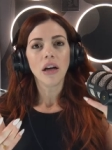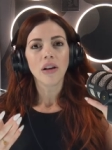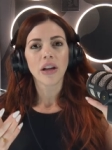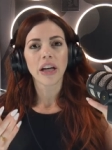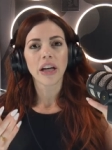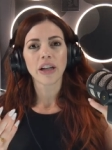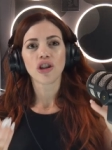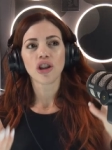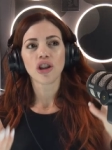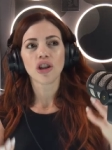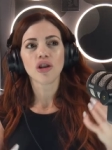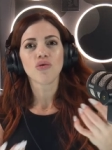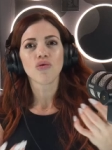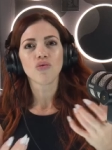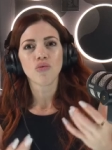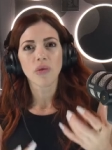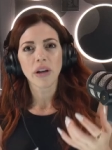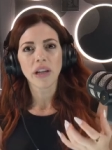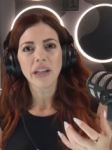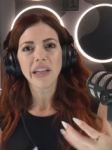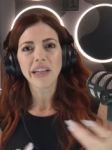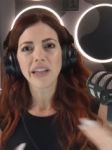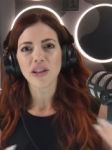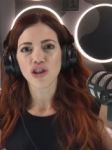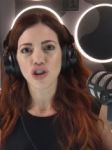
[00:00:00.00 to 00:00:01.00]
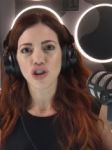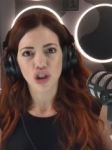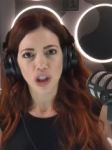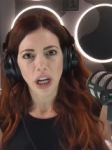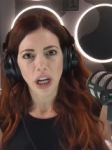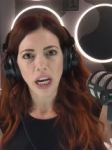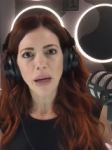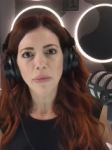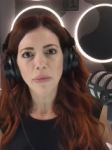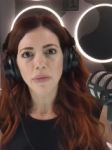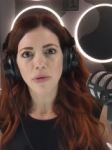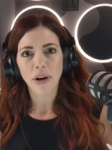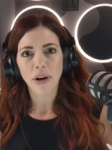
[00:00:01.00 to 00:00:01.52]
like she's really
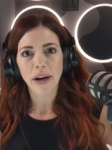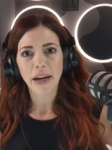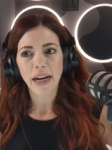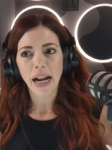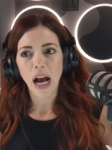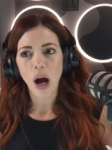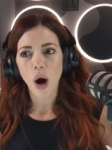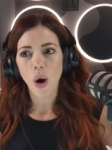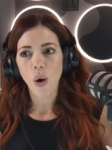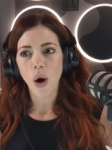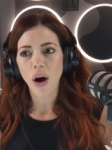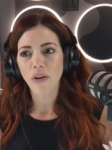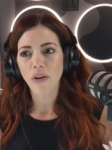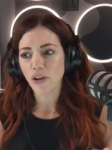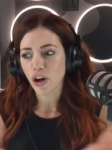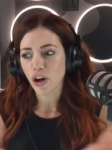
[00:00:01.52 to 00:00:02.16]
ashamed right now of